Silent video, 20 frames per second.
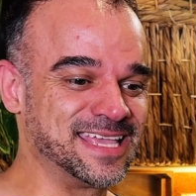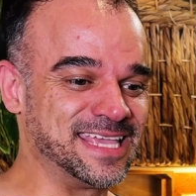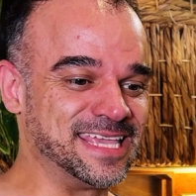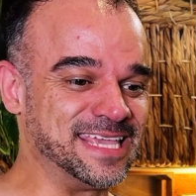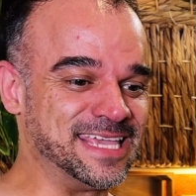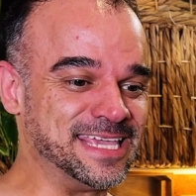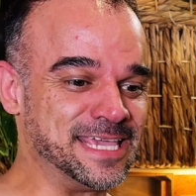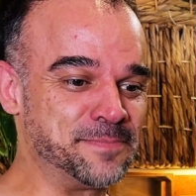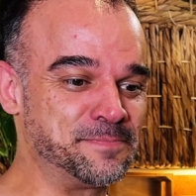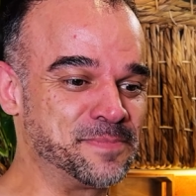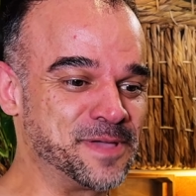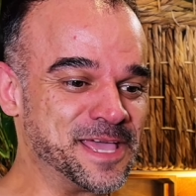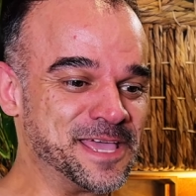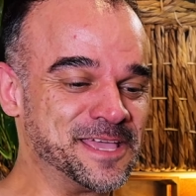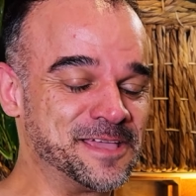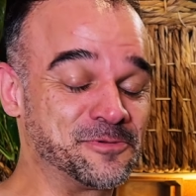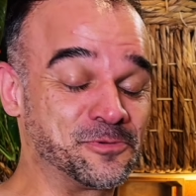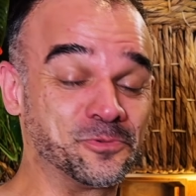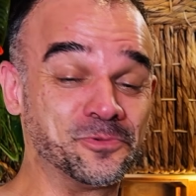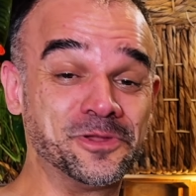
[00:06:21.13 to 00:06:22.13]
Yep,
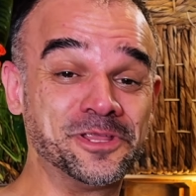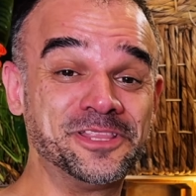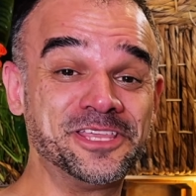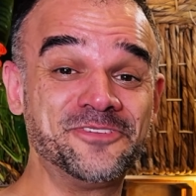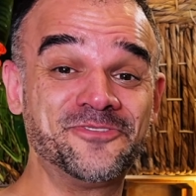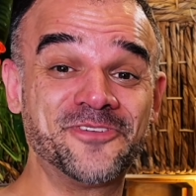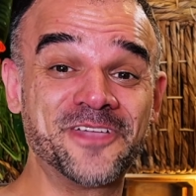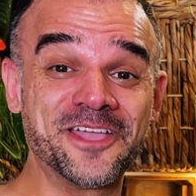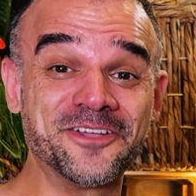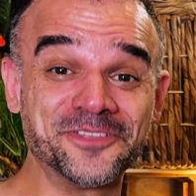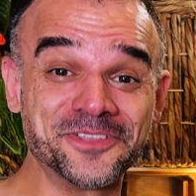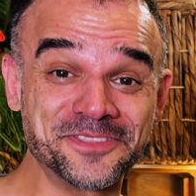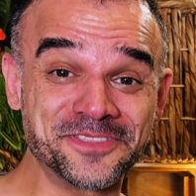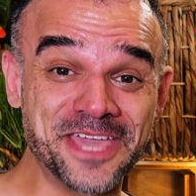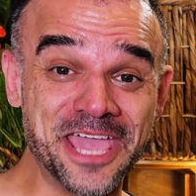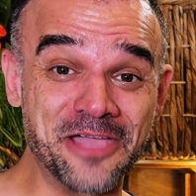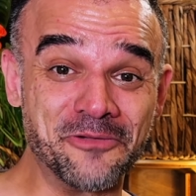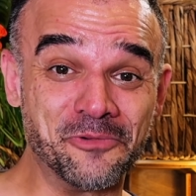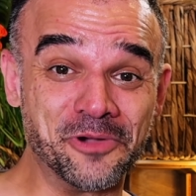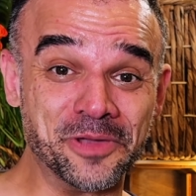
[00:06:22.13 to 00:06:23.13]
really failed at
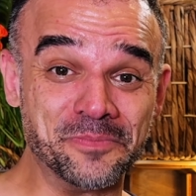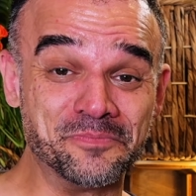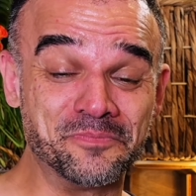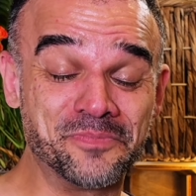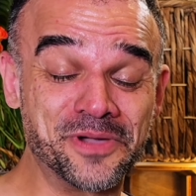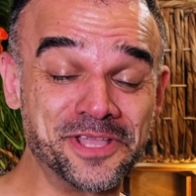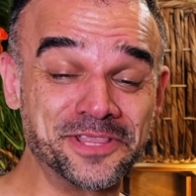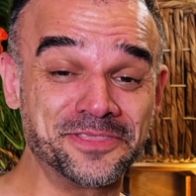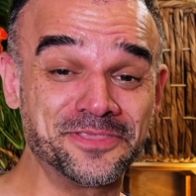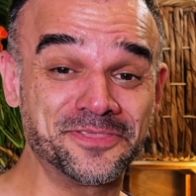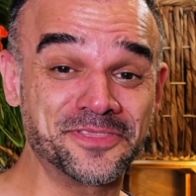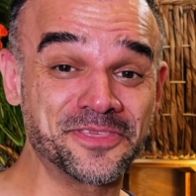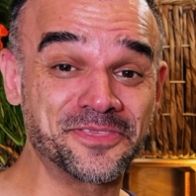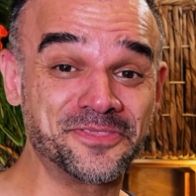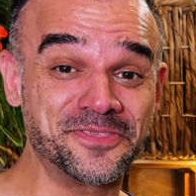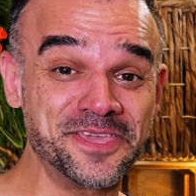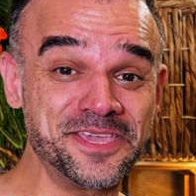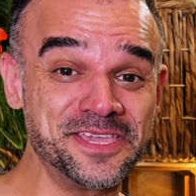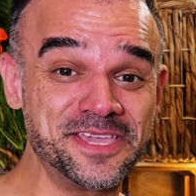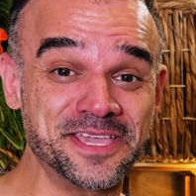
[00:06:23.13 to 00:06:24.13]
that one. But the
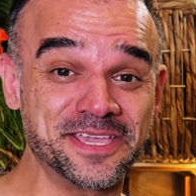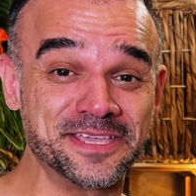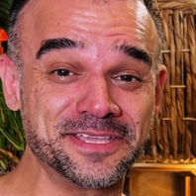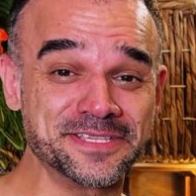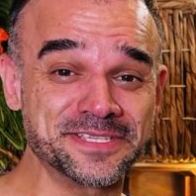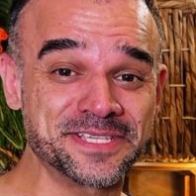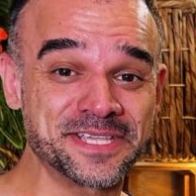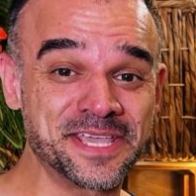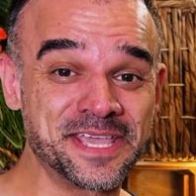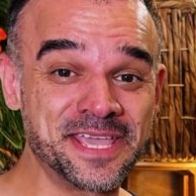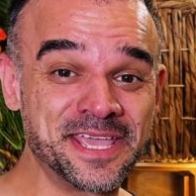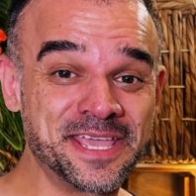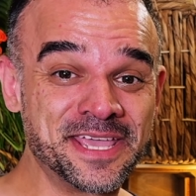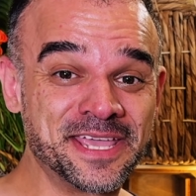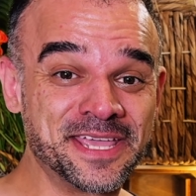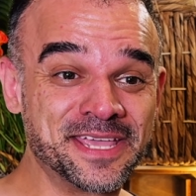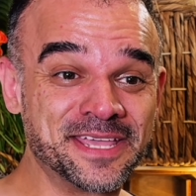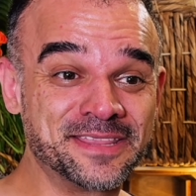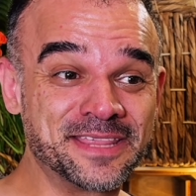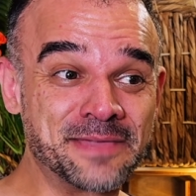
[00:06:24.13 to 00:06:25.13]
thing is,
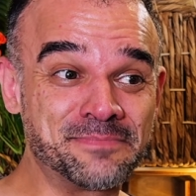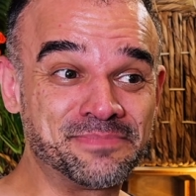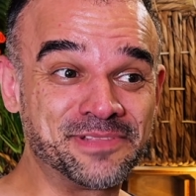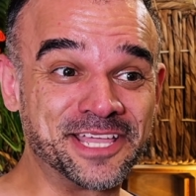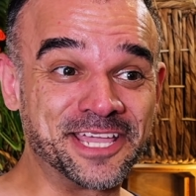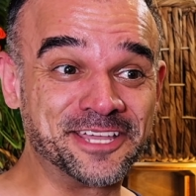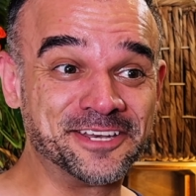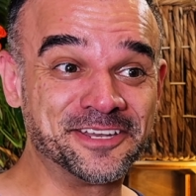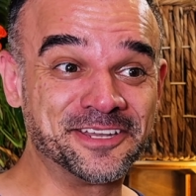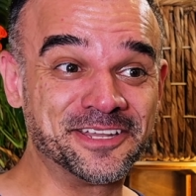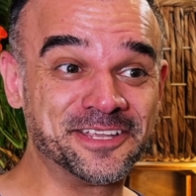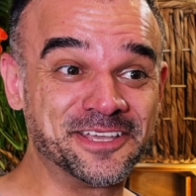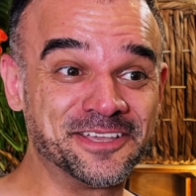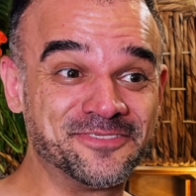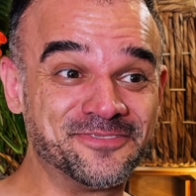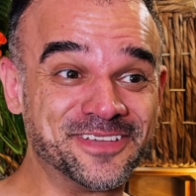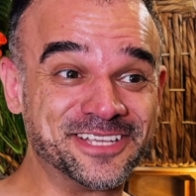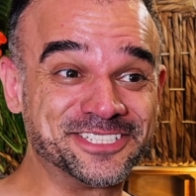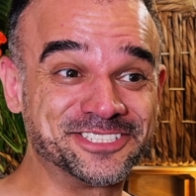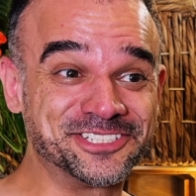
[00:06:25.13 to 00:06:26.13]
that plant
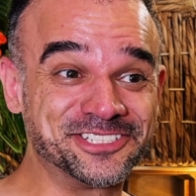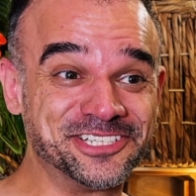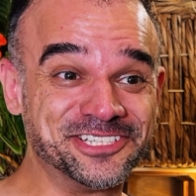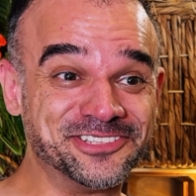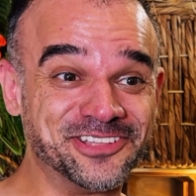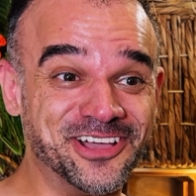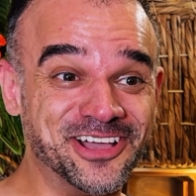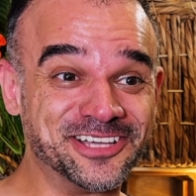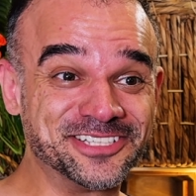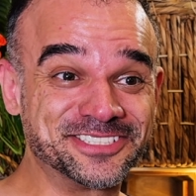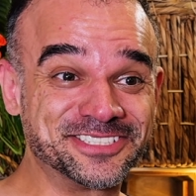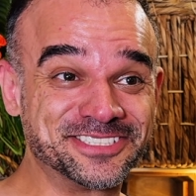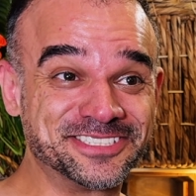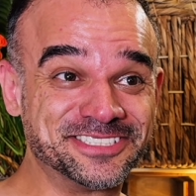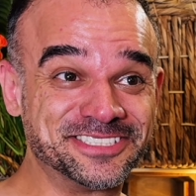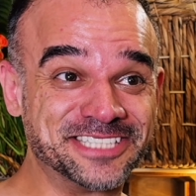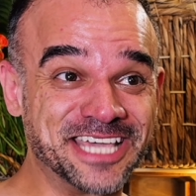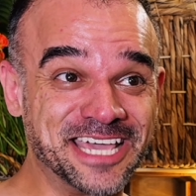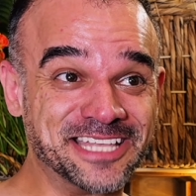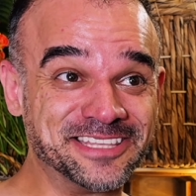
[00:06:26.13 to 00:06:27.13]
eventually lost
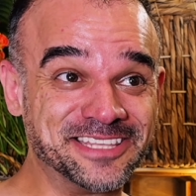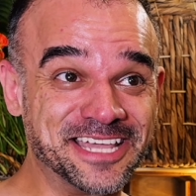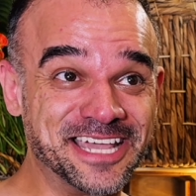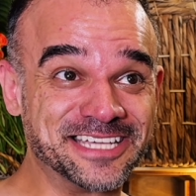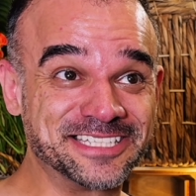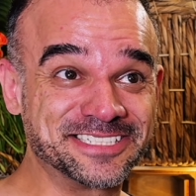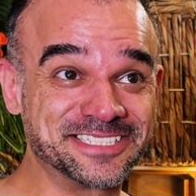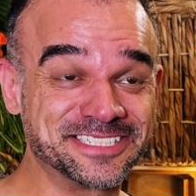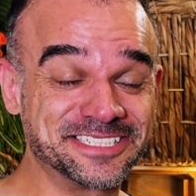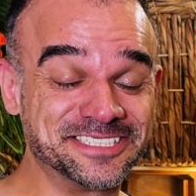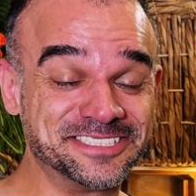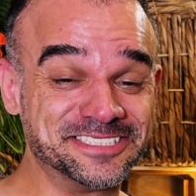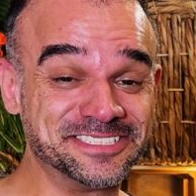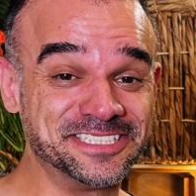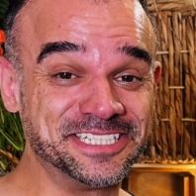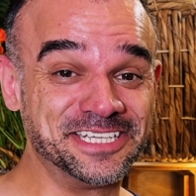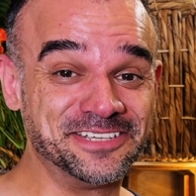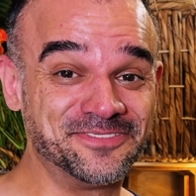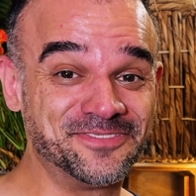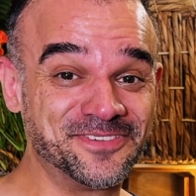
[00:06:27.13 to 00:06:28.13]
that last
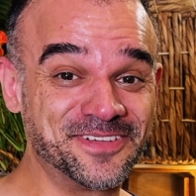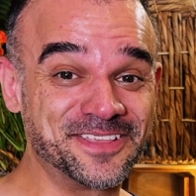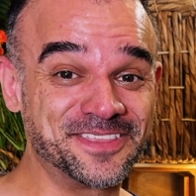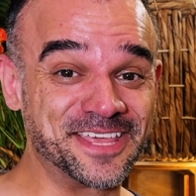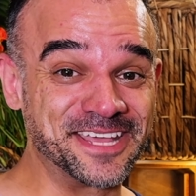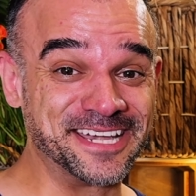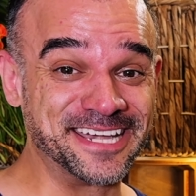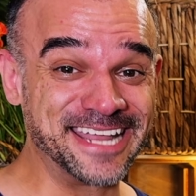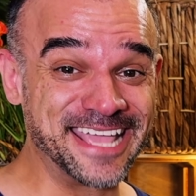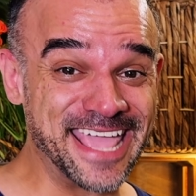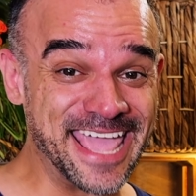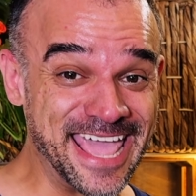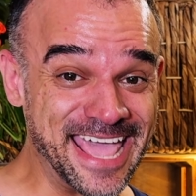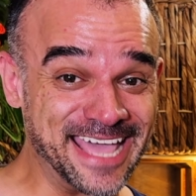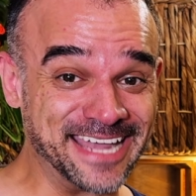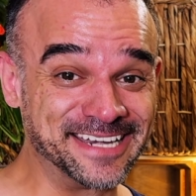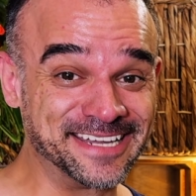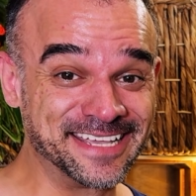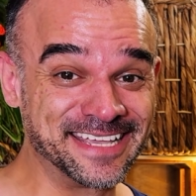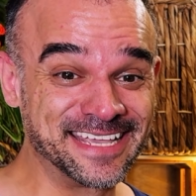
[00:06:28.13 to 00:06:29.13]
leaf that it
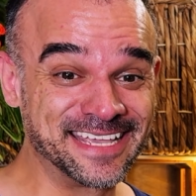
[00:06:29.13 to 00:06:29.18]
had,